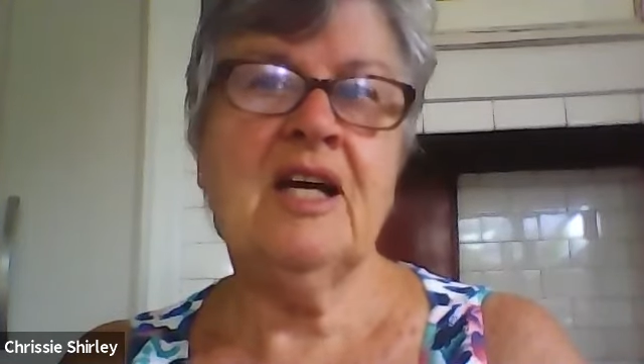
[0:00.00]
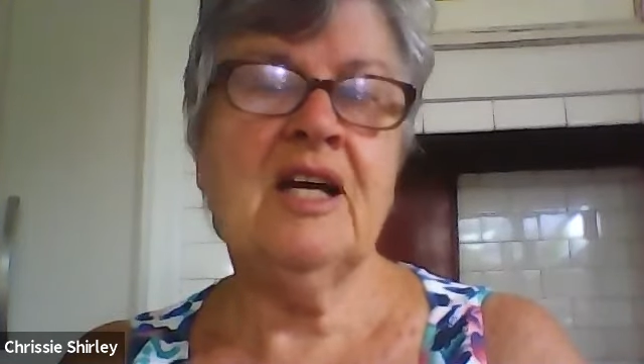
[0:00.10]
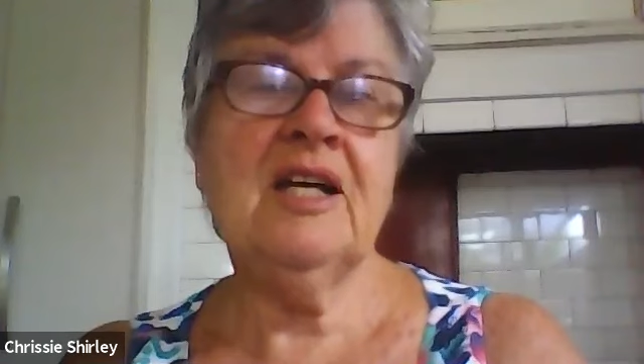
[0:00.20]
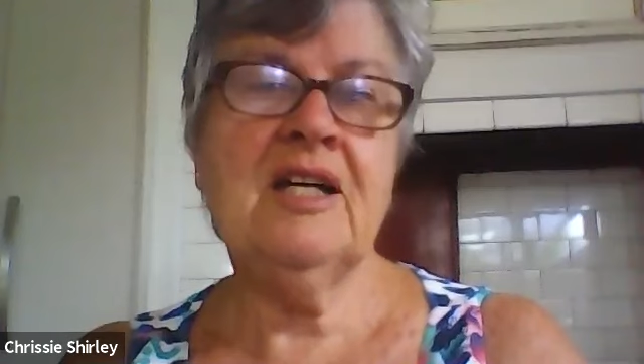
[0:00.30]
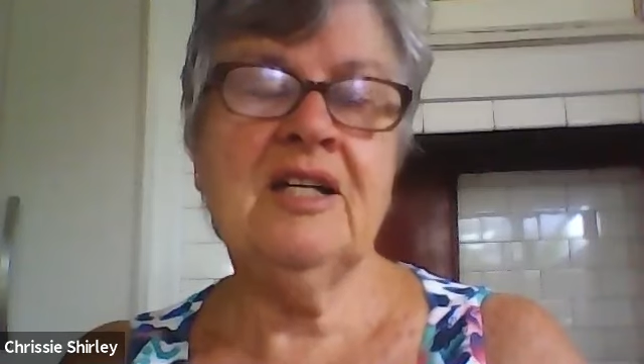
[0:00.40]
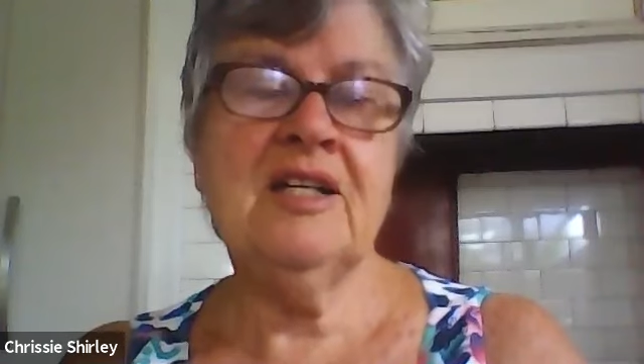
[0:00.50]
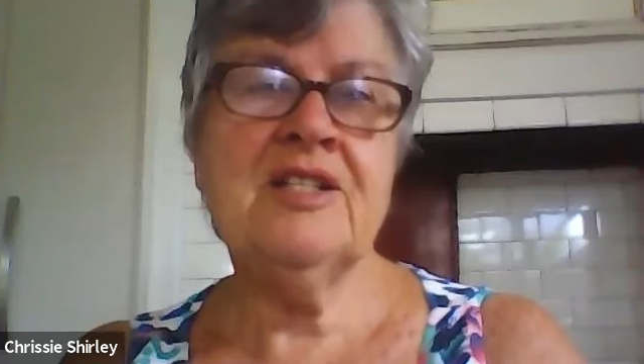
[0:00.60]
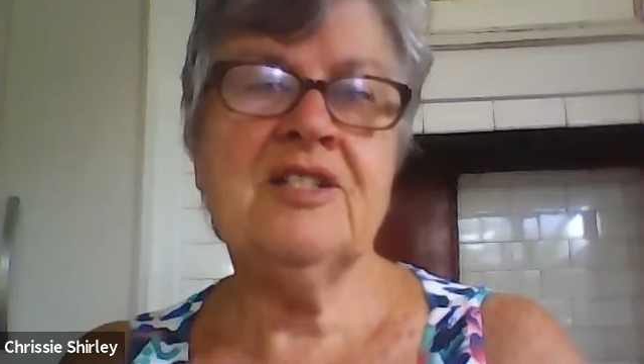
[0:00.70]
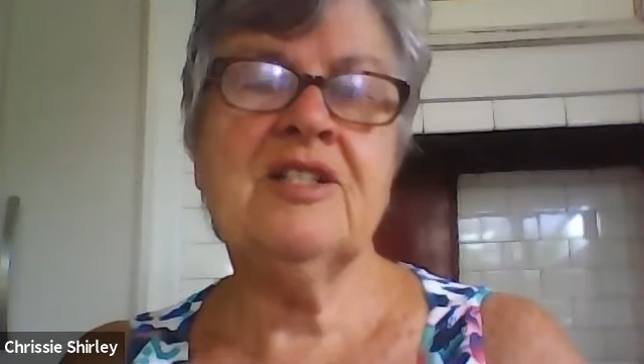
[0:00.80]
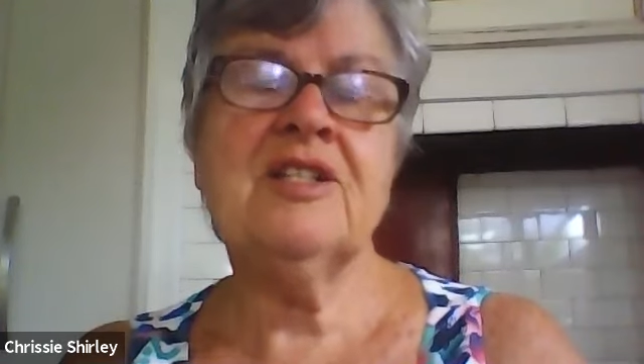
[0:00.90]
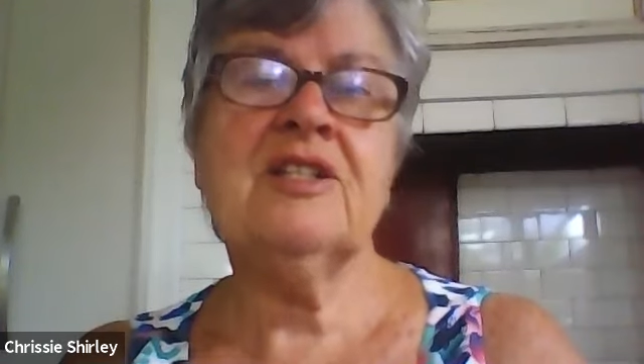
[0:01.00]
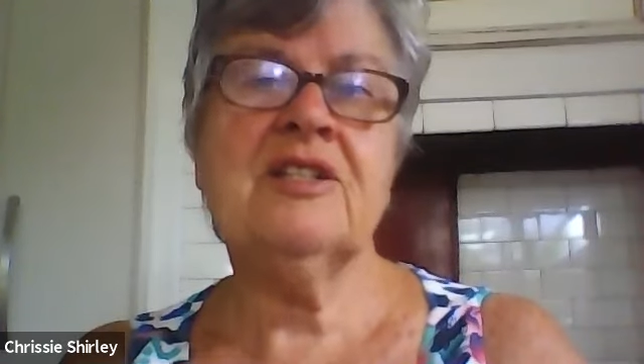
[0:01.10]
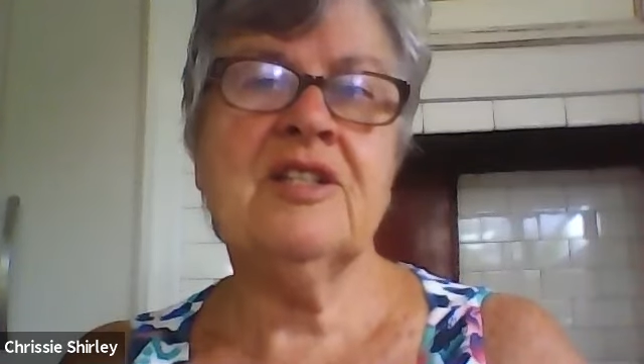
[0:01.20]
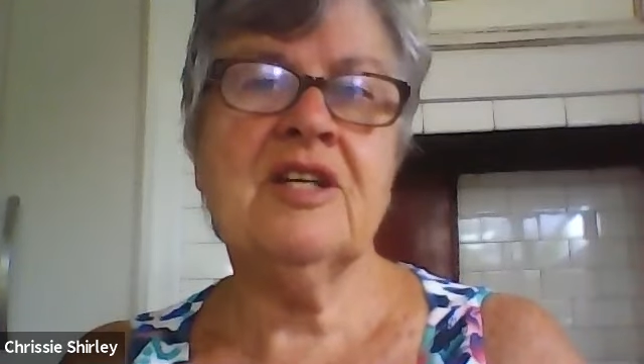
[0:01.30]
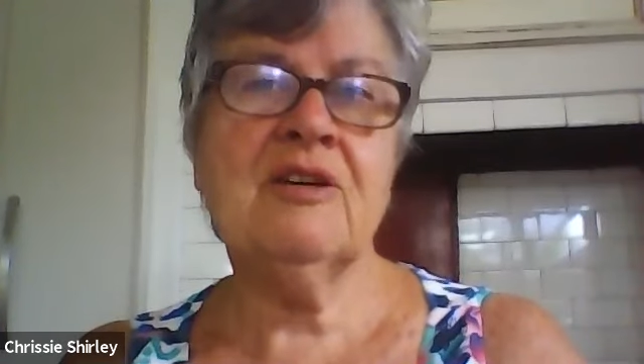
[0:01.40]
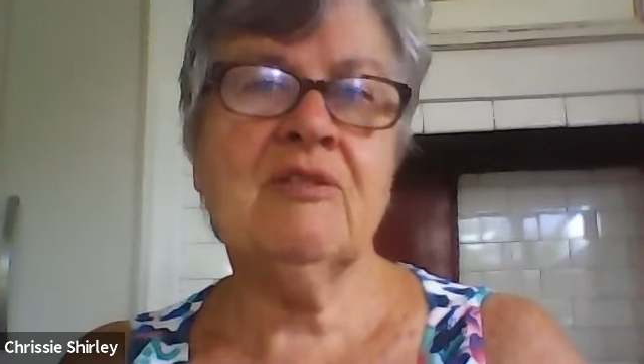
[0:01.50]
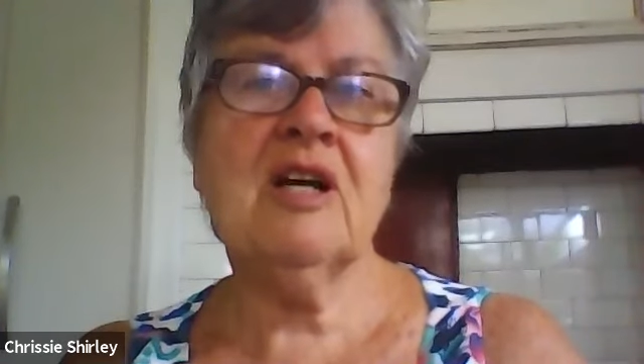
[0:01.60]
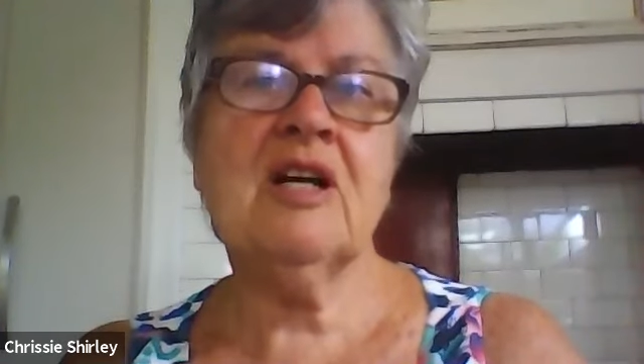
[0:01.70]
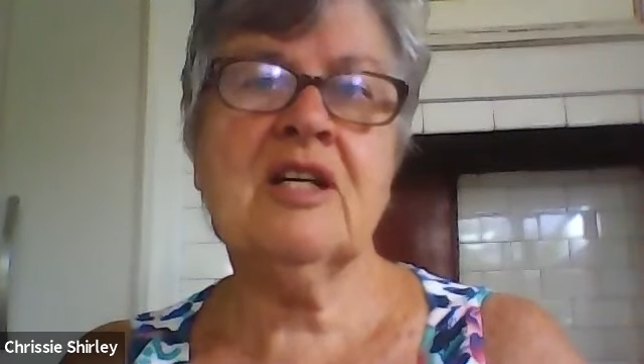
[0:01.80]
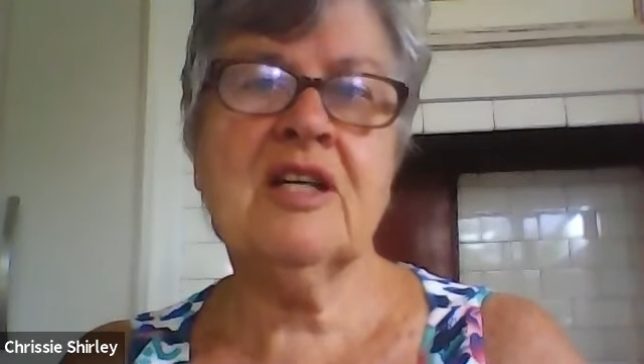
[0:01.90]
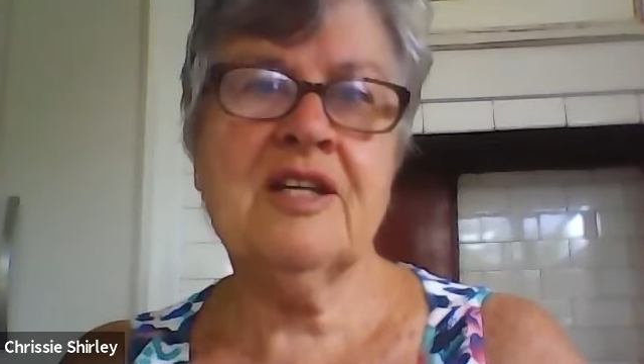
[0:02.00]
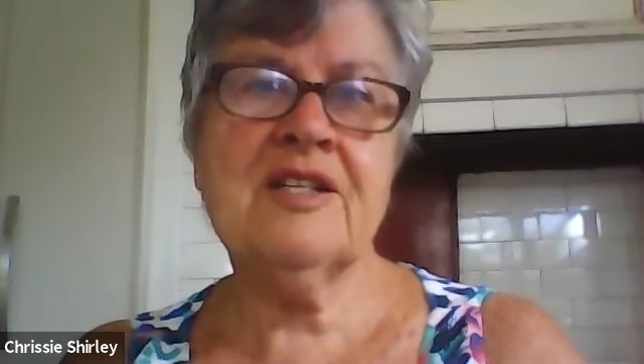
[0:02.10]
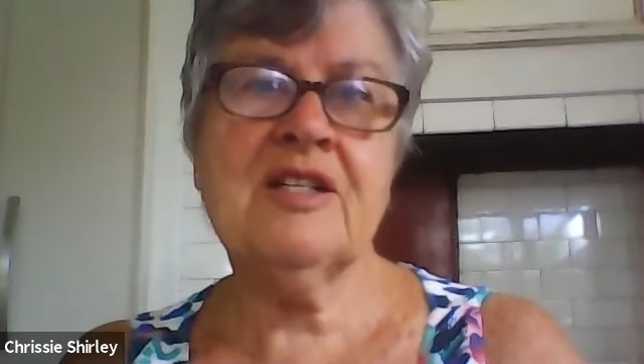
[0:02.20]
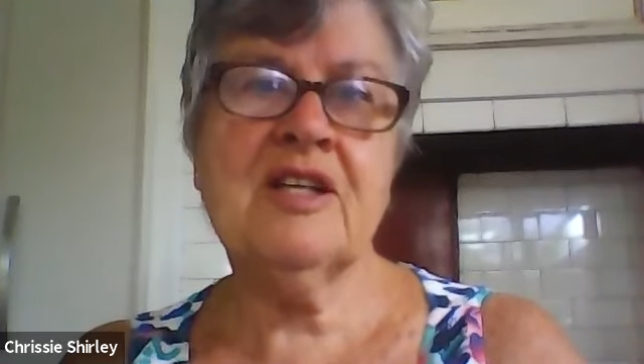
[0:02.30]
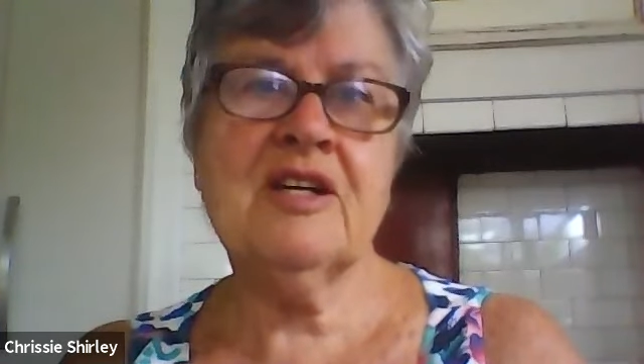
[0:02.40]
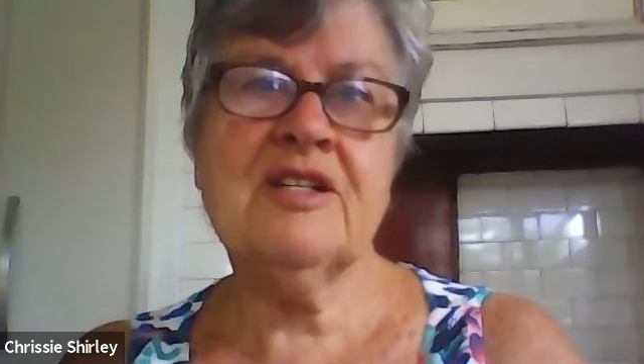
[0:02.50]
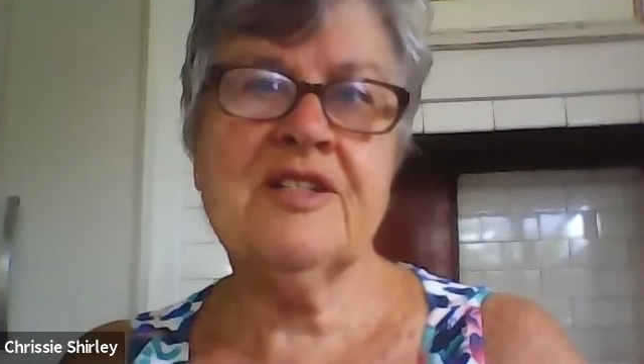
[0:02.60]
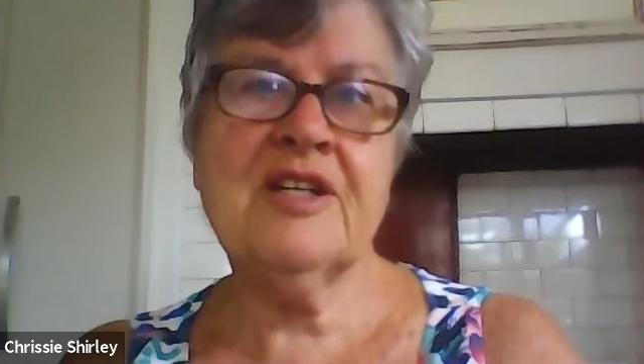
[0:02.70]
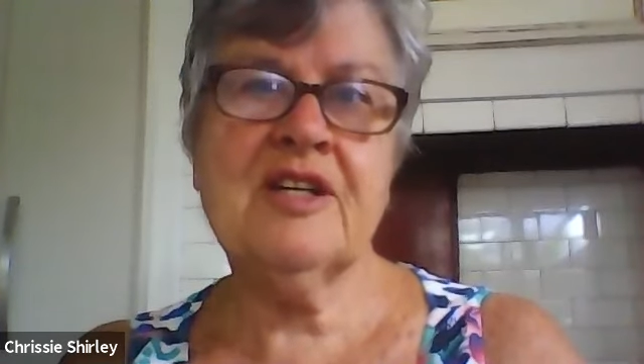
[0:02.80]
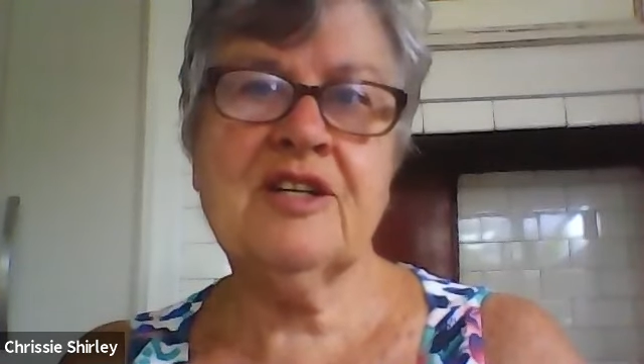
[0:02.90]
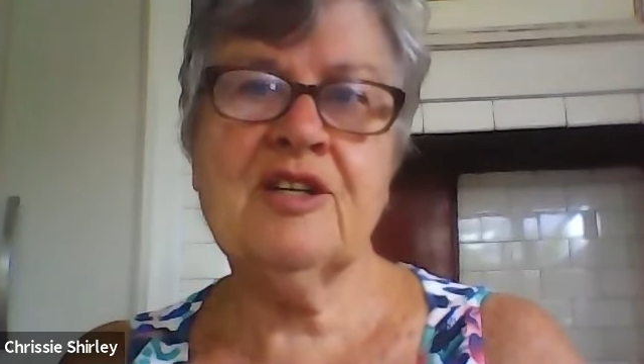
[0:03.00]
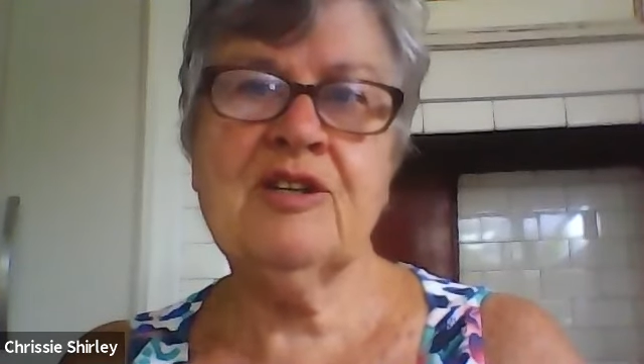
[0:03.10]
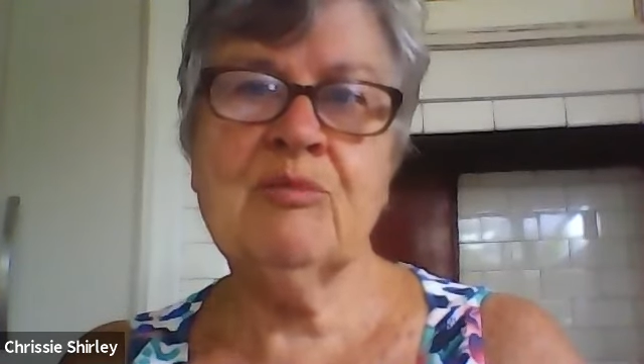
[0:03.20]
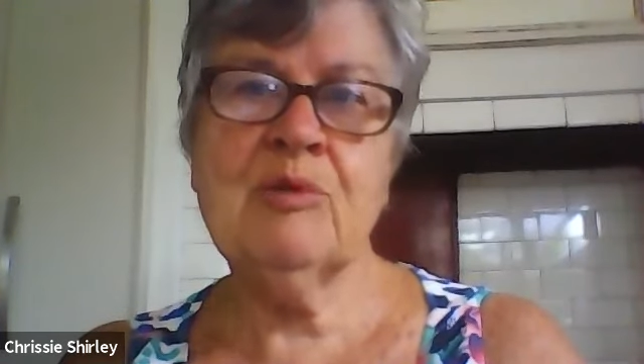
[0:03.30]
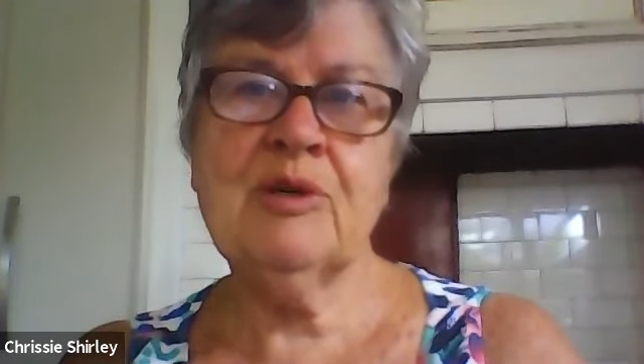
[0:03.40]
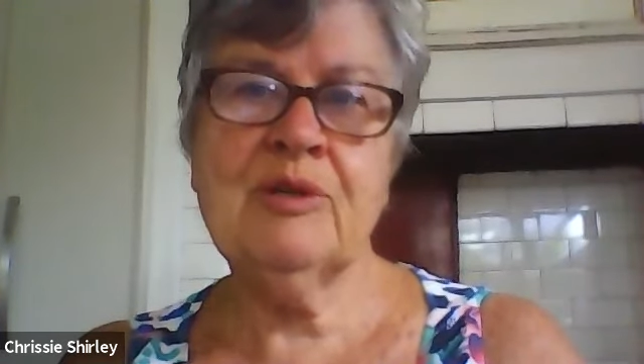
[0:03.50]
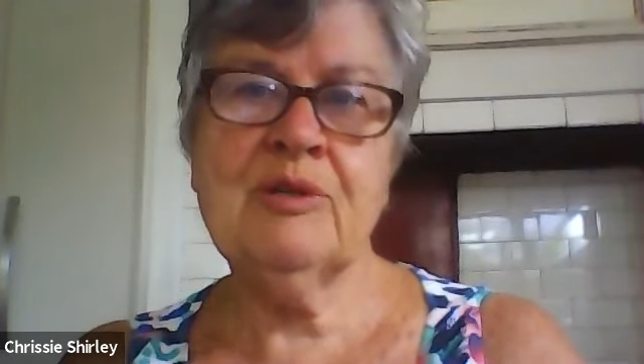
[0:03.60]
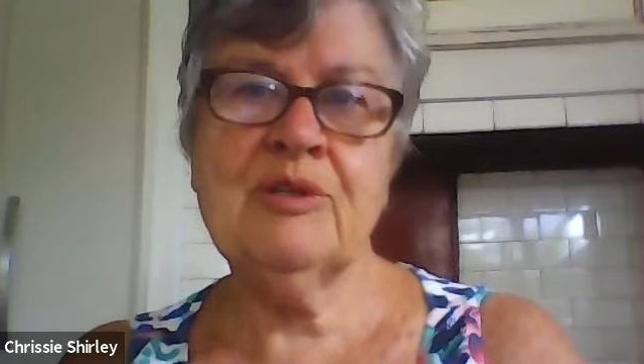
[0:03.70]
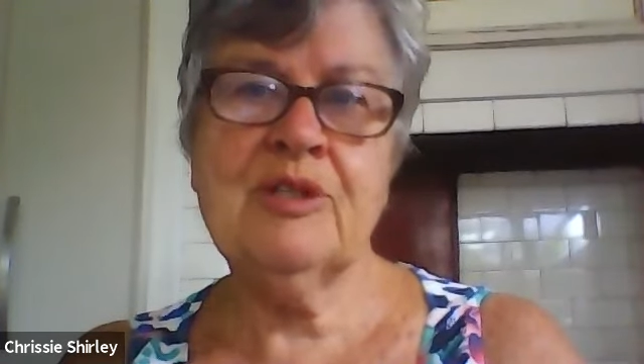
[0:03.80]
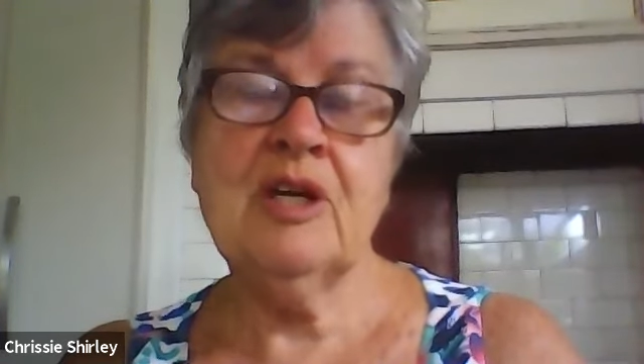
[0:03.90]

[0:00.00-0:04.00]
And there are gaslighters out in the world.